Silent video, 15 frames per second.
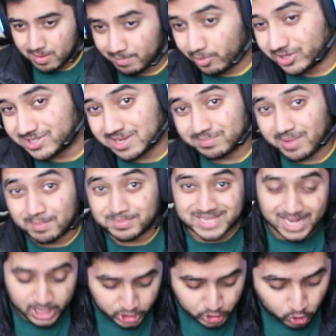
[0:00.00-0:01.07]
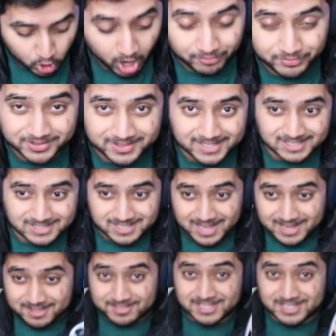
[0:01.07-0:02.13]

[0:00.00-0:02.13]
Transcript: Boys, I'm, I'm telling you, after this, like this